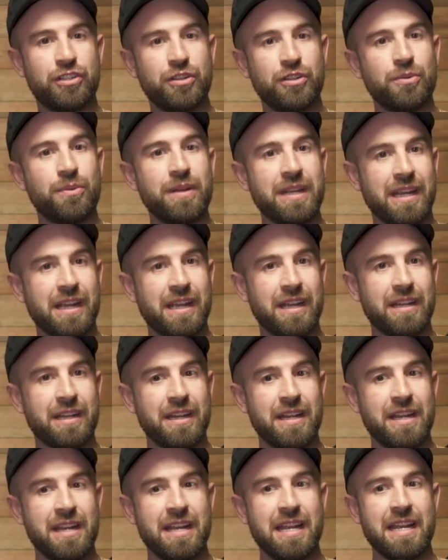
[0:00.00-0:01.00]
doing it
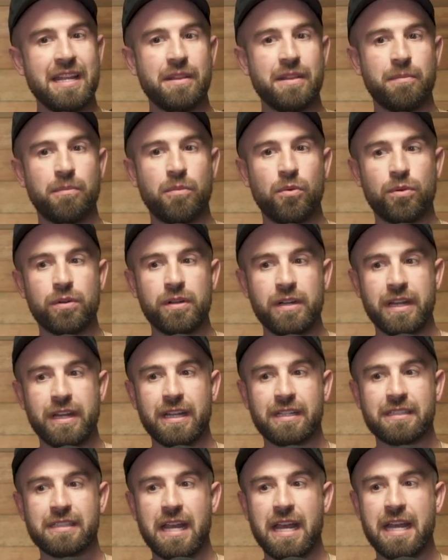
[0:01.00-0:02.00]
mm. in the
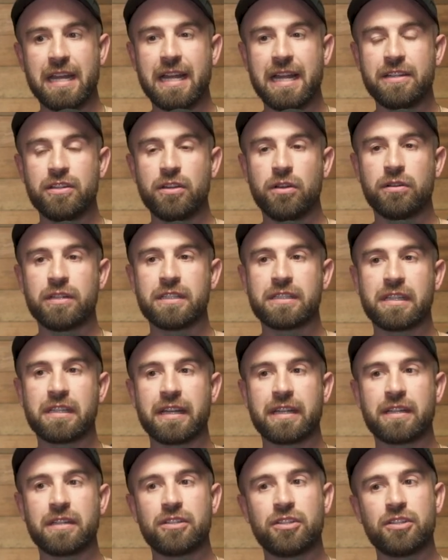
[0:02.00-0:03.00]
mornings mm. and I mm. noticed
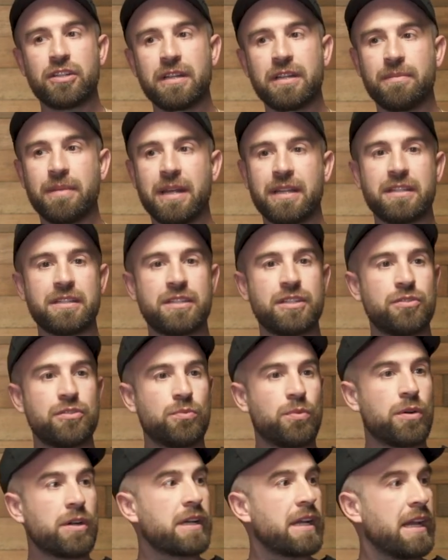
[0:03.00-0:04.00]
like, shit, man, this is
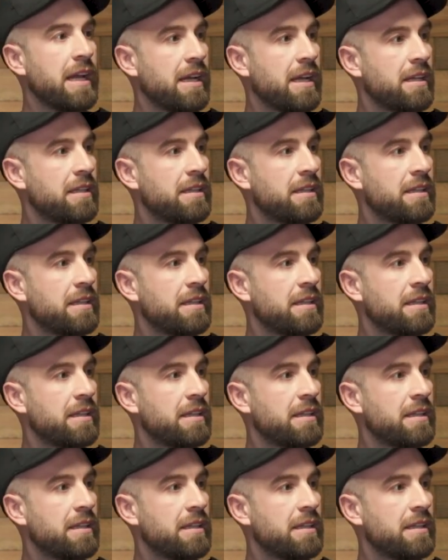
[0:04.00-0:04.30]
working.